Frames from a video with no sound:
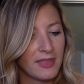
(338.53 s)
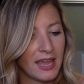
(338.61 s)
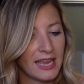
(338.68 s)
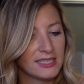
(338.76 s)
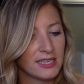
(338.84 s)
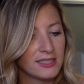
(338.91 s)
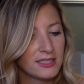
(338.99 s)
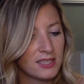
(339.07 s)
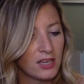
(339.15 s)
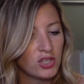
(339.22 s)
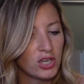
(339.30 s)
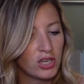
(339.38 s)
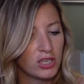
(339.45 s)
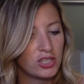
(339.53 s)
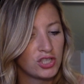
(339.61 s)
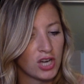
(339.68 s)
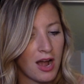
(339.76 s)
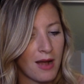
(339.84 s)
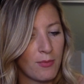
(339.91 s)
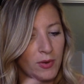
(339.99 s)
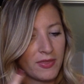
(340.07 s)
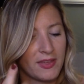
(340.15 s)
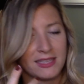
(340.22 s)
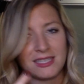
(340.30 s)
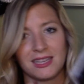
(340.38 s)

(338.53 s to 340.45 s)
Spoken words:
It does such a good job with its